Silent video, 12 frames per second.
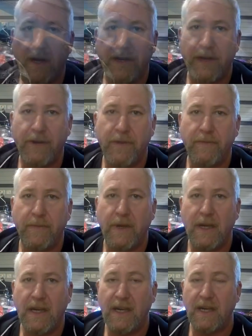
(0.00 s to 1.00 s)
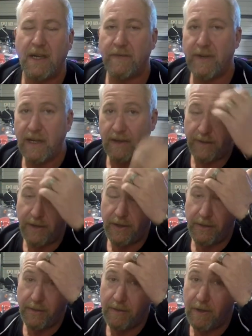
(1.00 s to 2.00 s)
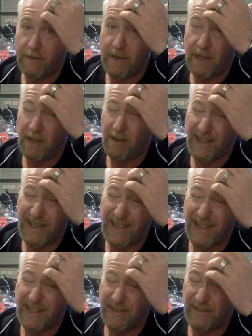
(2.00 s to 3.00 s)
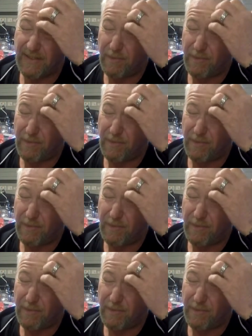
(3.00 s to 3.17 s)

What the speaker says: a ute? I've owned a few. I've owned a lot of cars. I've had